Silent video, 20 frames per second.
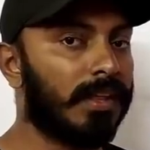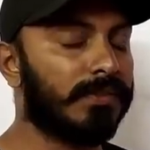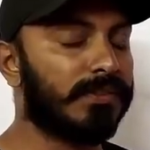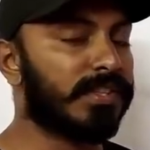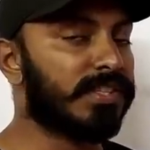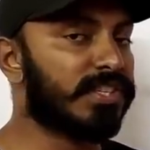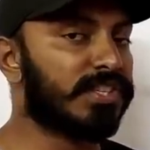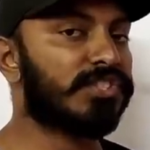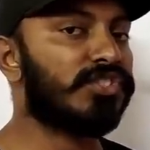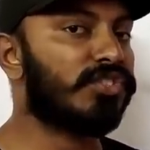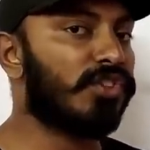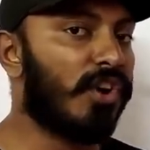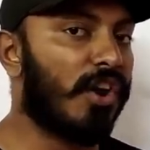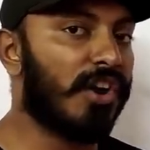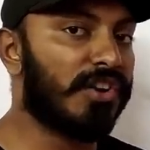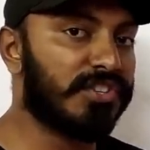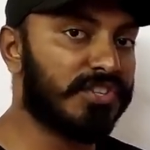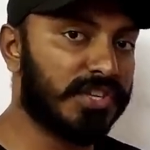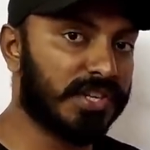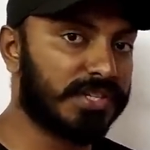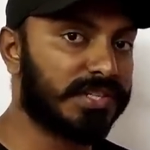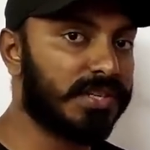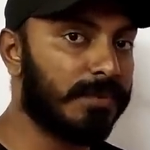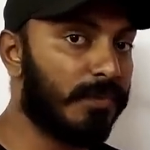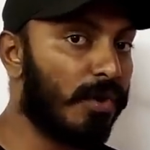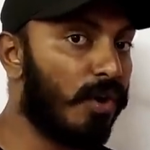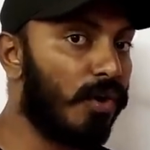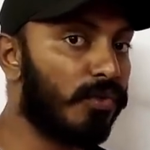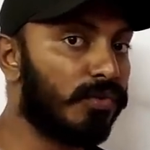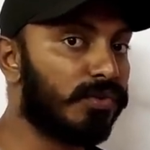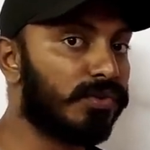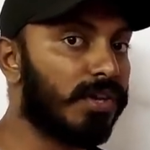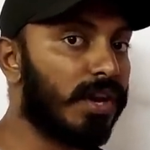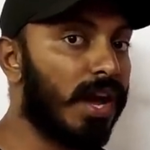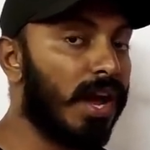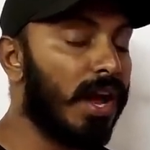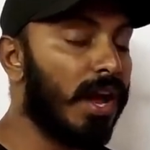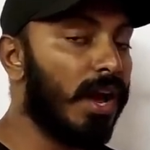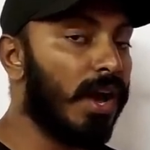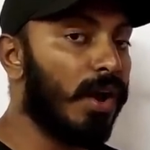This is not just about
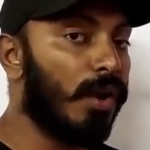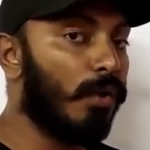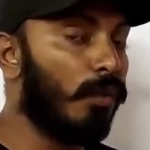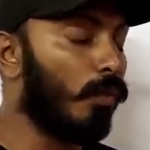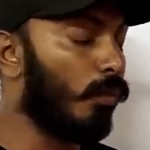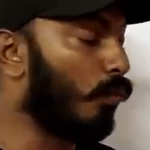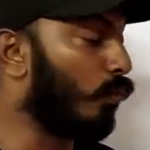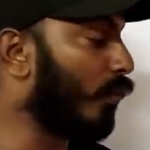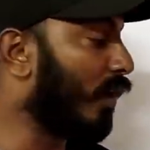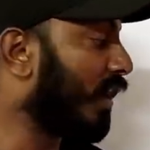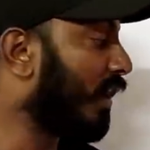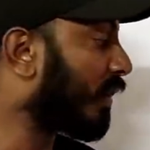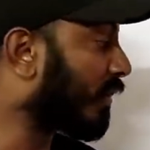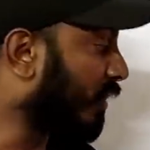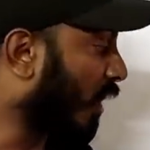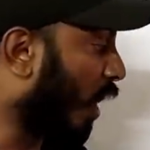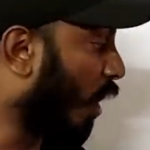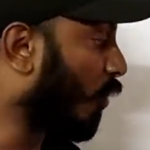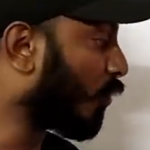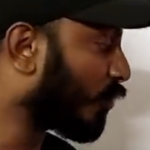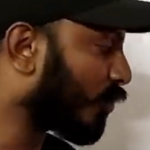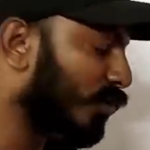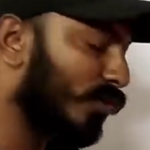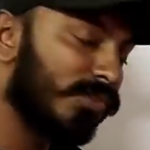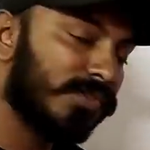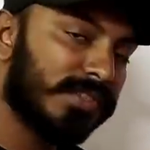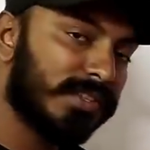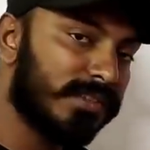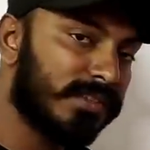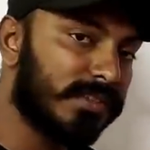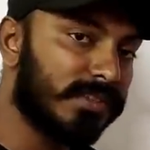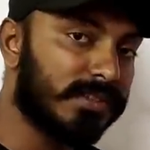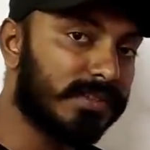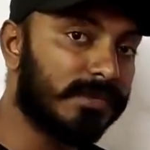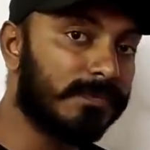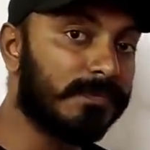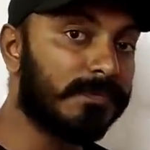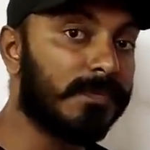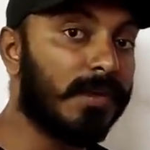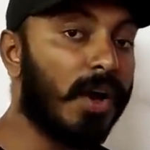when and how to use the
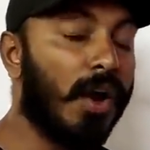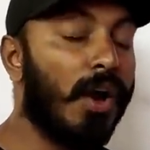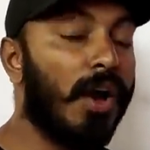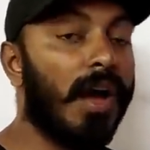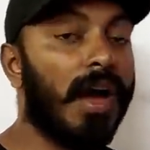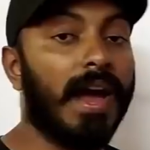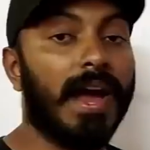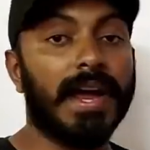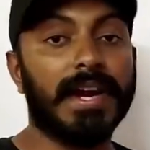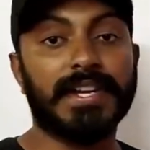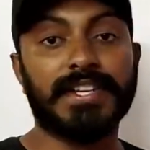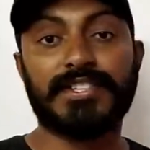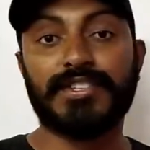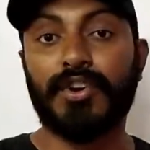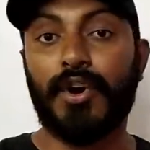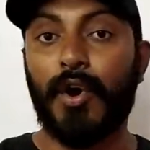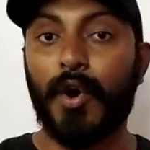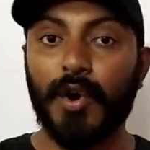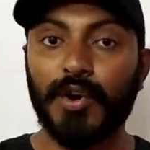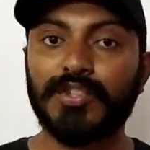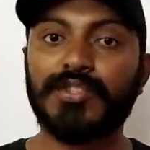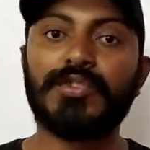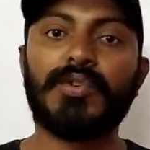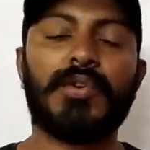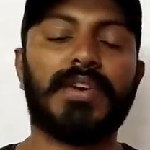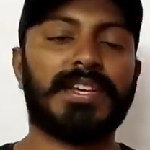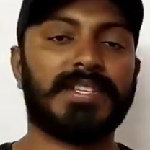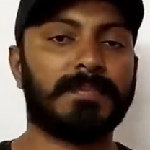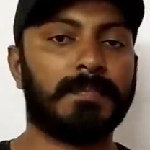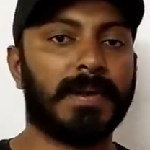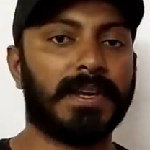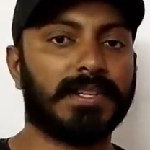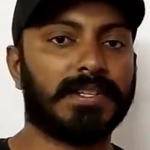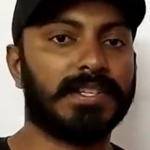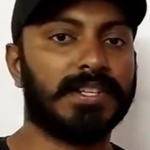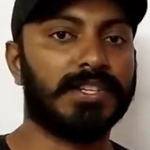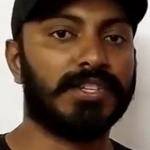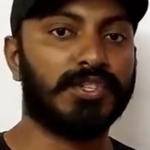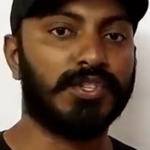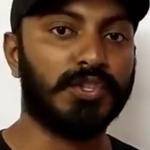system, it is also
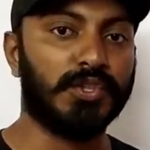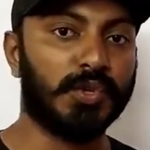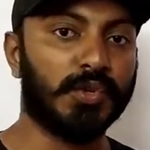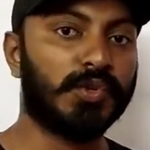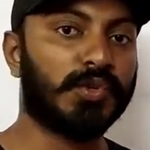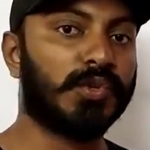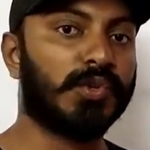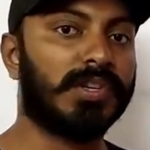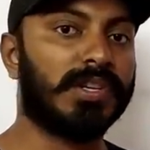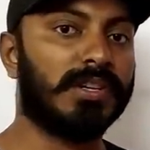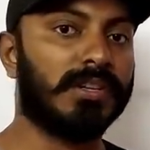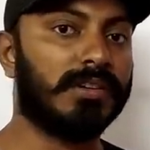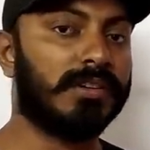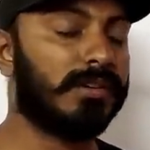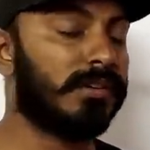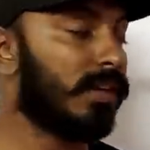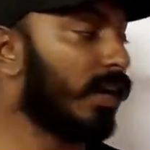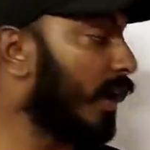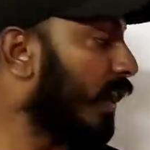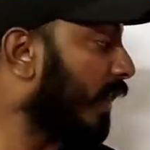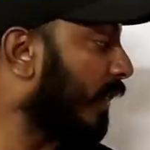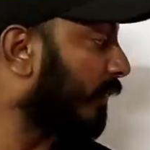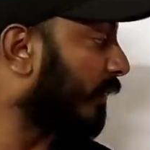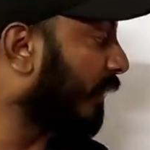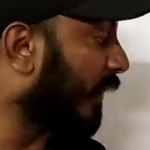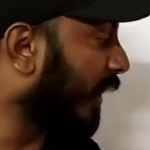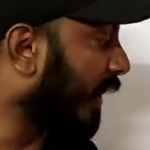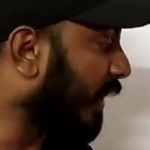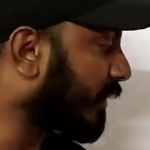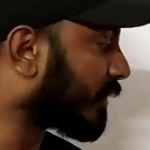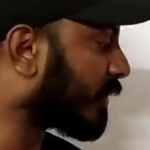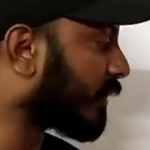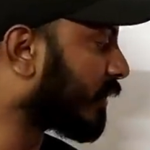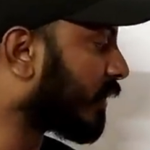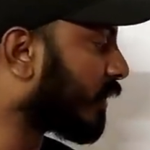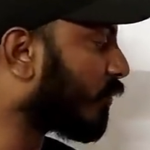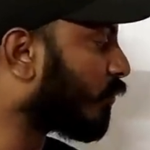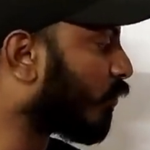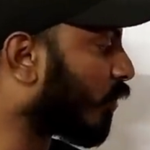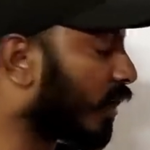expected you to learn the
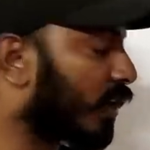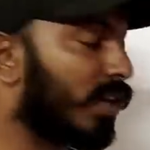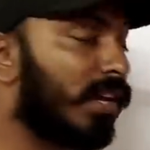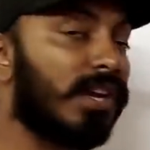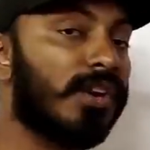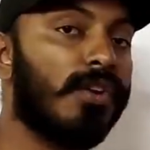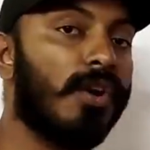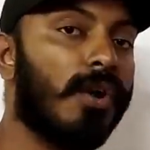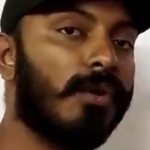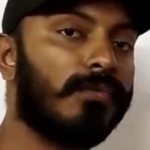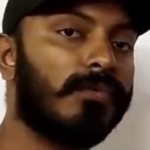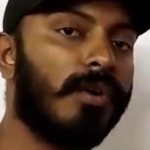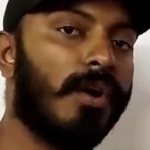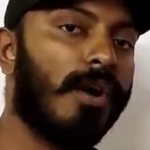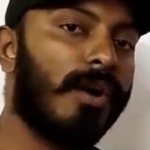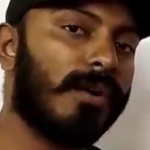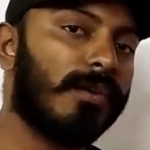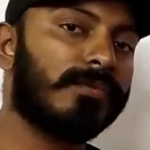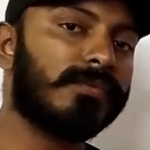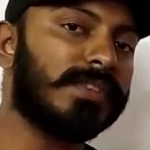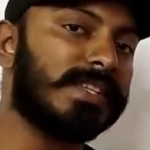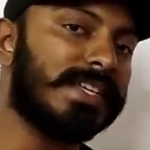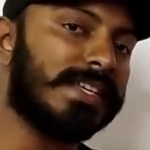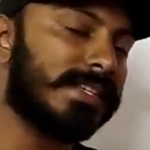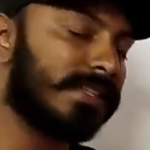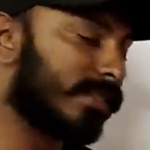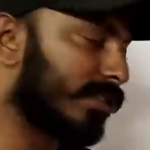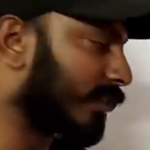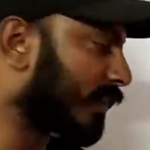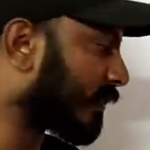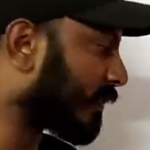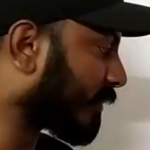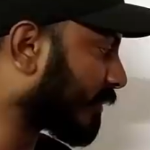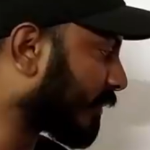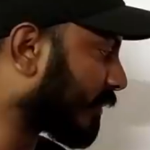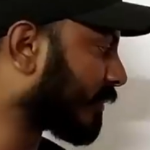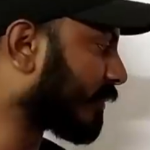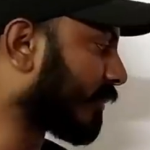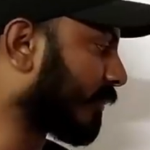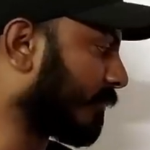internal working of all of these
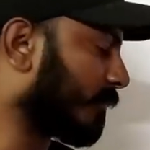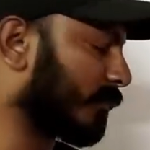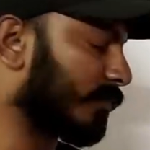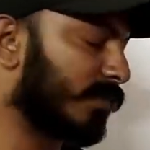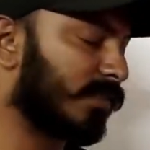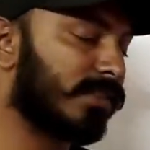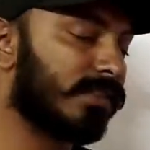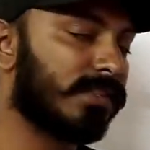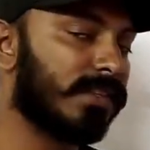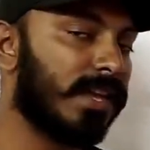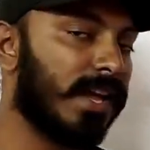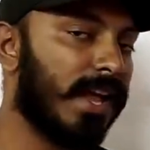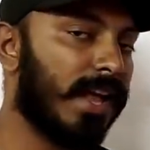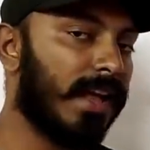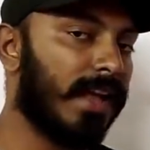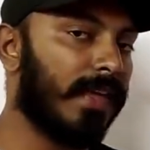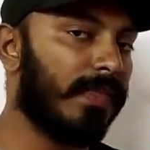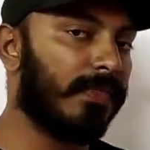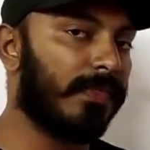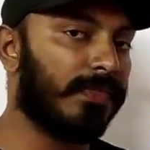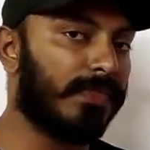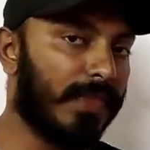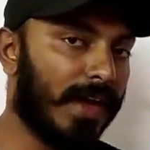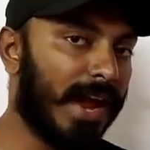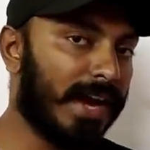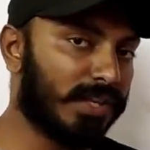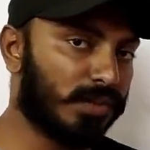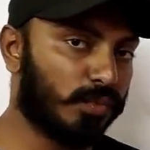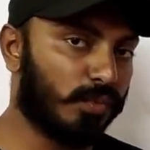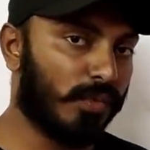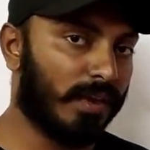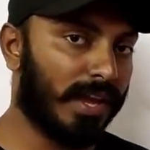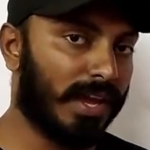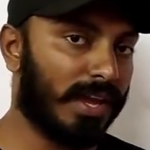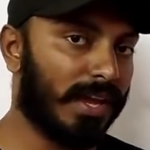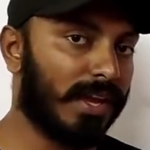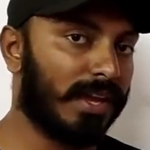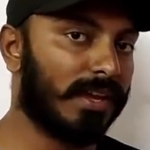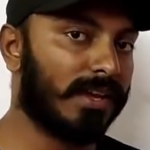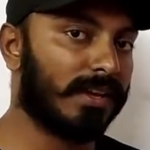systems. That
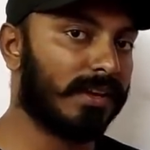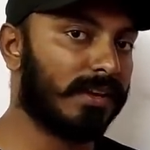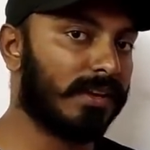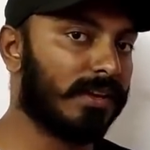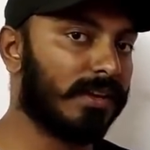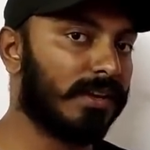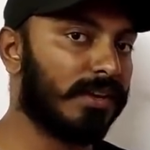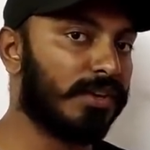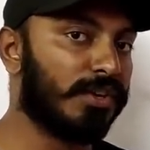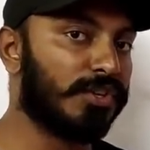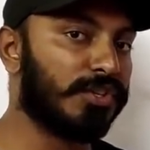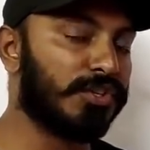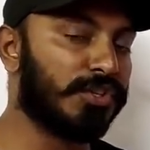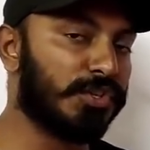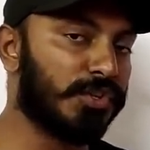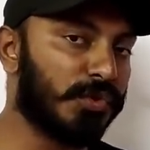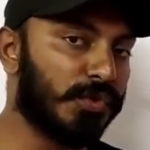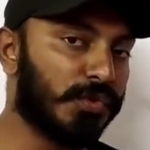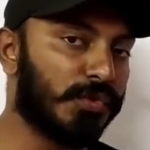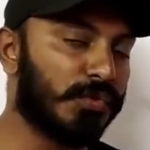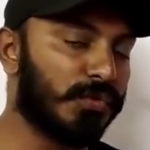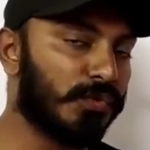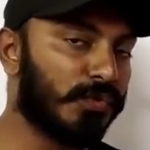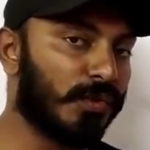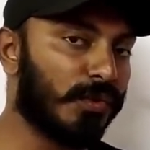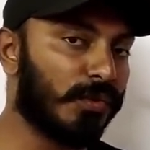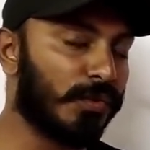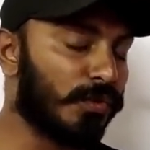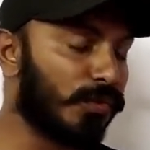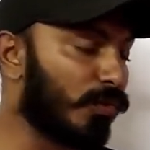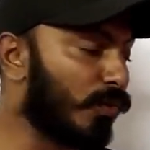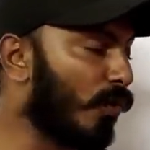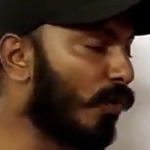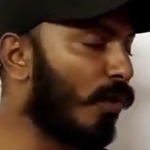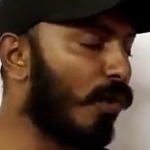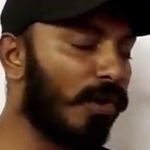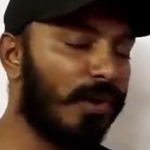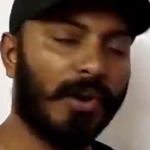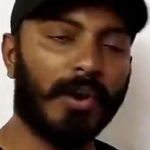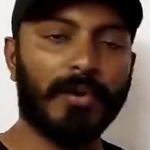way, you
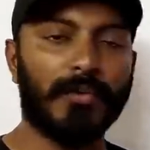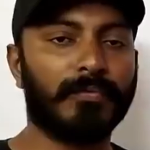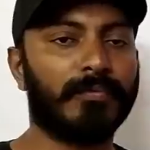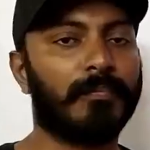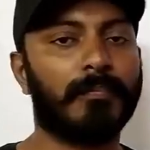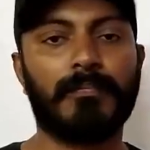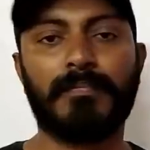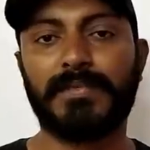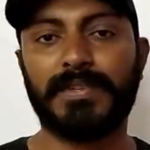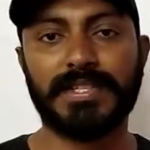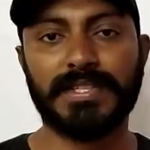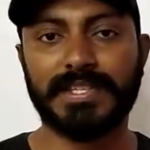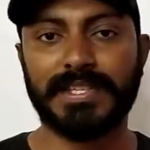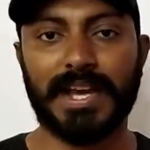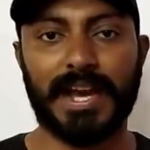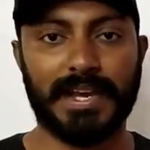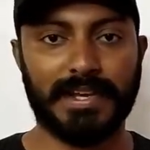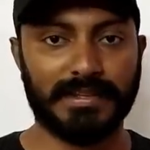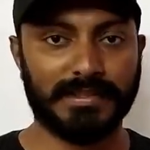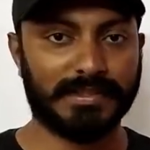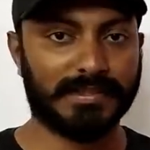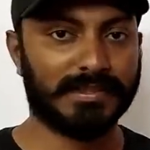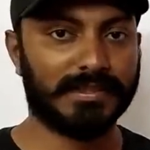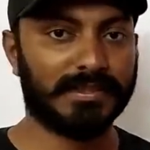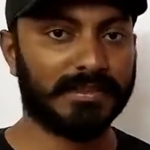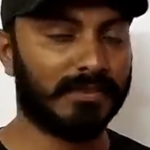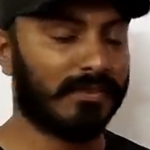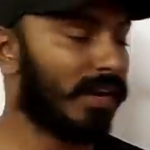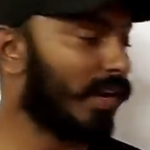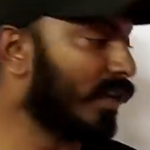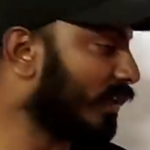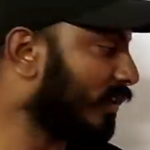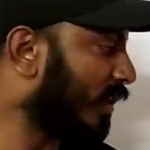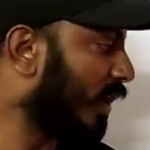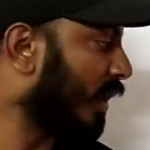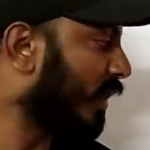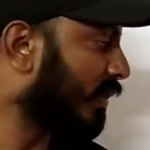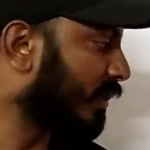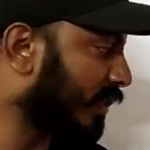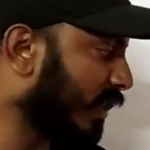know a lot of designs, right?
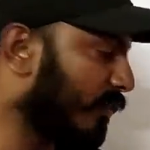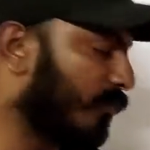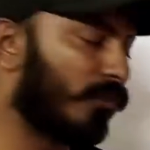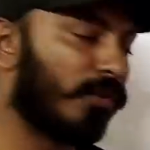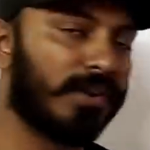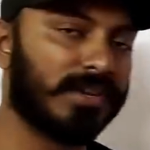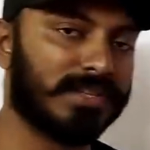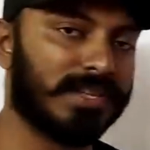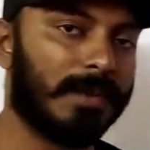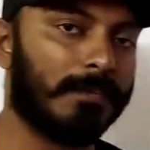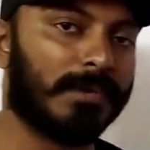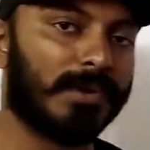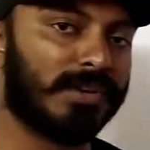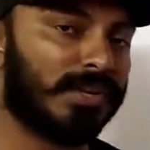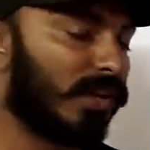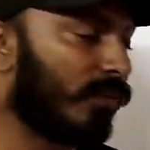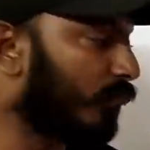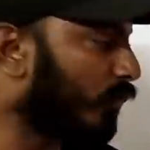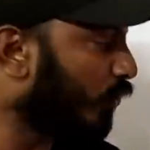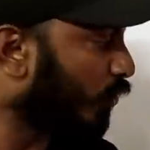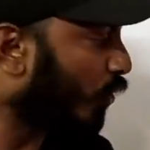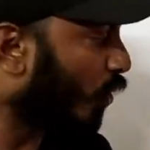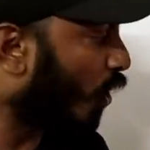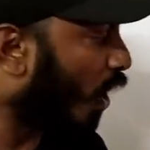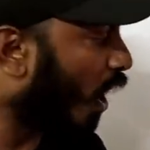Say, for example, if you know